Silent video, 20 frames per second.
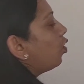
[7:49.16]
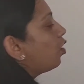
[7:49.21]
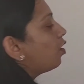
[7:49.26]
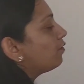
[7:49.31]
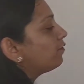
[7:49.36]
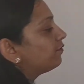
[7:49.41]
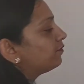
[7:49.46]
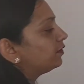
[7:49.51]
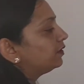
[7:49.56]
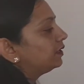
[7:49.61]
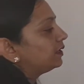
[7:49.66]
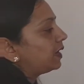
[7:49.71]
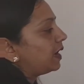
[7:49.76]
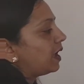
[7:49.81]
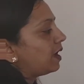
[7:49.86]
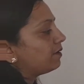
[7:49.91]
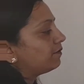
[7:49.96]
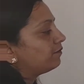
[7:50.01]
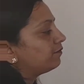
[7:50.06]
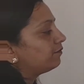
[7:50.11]
of
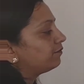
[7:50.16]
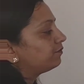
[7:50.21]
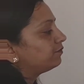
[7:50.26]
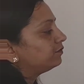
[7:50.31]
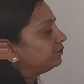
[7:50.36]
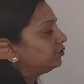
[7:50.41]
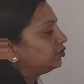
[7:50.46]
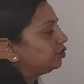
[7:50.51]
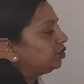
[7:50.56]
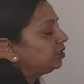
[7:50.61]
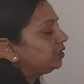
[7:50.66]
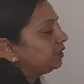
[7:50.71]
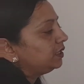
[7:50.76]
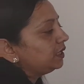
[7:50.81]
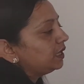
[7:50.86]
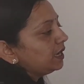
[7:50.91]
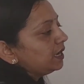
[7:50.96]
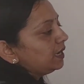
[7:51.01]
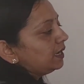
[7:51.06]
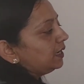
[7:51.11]
graph
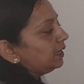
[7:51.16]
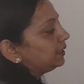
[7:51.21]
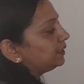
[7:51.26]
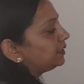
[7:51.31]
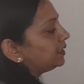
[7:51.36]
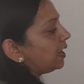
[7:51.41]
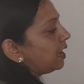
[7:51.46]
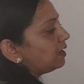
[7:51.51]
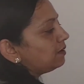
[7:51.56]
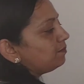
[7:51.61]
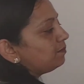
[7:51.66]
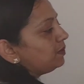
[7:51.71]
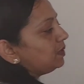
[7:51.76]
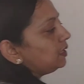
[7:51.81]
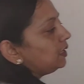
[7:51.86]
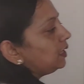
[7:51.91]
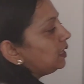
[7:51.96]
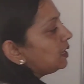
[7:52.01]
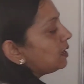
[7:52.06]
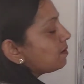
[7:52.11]
G, it can
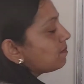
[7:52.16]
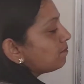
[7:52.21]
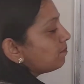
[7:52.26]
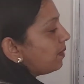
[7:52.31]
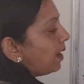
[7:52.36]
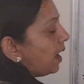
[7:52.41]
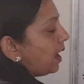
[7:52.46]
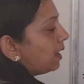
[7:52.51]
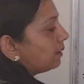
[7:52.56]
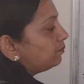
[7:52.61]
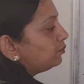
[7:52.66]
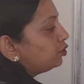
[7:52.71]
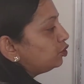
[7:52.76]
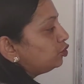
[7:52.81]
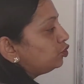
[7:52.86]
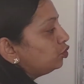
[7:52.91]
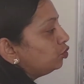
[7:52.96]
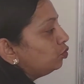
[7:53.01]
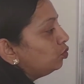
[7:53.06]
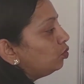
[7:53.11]
be
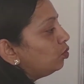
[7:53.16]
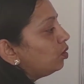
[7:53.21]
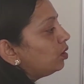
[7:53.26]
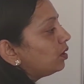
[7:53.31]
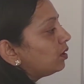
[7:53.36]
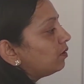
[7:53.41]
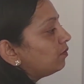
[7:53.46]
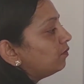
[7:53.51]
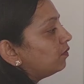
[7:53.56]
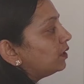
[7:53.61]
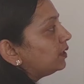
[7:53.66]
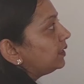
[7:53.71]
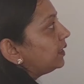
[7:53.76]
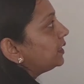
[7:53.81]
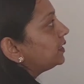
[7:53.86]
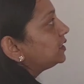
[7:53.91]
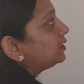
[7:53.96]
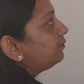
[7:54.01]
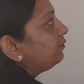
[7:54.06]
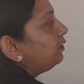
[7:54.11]
mapped to
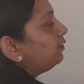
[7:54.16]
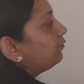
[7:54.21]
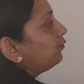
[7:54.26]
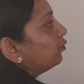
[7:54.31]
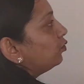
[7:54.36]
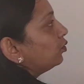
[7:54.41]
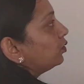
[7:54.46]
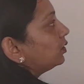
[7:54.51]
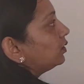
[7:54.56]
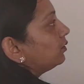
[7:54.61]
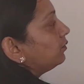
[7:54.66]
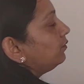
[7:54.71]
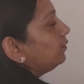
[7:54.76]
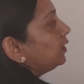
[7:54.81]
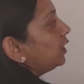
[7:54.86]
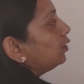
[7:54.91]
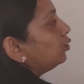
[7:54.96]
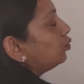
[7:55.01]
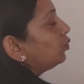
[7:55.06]
vertex V4. We are